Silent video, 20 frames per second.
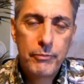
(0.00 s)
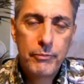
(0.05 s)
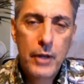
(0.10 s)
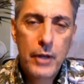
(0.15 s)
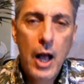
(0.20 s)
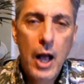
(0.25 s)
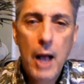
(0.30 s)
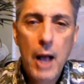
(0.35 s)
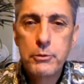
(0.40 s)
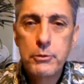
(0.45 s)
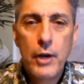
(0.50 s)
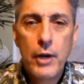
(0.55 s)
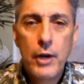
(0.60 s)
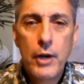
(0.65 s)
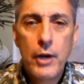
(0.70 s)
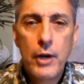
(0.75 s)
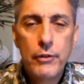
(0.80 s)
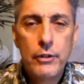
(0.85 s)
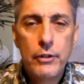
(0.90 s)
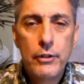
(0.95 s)
Hops right
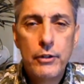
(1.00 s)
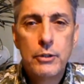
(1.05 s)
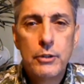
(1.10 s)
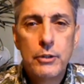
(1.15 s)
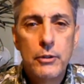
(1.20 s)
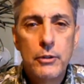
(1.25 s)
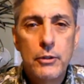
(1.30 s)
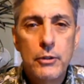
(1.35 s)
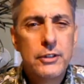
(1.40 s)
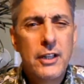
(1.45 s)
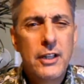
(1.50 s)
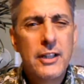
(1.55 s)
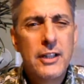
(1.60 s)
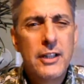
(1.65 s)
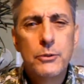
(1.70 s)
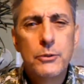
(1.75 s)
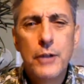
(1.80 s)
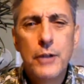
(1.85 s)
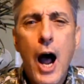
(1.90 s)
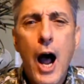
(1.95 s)
over those commercials. I think
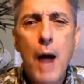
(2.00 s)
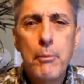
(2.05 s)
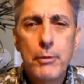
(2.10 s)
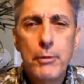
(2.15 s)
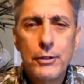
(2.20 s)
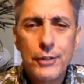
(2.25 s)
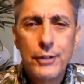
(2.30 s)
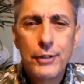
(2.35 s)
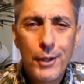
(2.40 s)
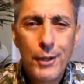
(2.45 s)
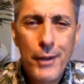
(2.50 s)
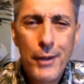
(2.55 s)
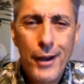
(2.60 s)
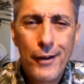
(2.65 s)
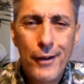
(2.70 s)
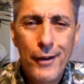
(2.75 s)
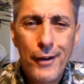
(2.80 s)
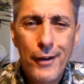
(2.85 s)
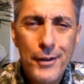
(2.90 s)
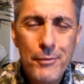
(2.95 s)
that's what Hopper's all
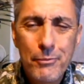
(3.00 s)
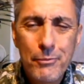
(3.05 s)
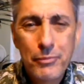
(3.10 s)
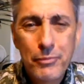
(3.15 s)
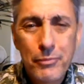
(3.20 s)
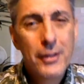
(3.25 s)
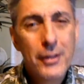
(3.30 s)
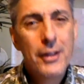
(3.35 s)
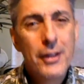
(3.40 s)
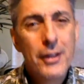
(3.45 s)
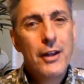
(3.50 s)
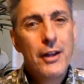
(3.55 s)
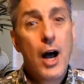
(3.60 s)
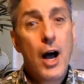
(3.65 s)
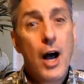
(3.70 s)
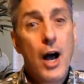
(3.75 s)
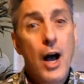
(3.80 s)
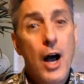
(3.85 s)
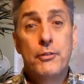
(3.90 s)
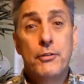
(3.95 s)
about, right?
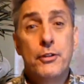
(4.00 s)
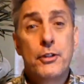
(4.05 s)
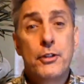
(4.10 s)
Hops over the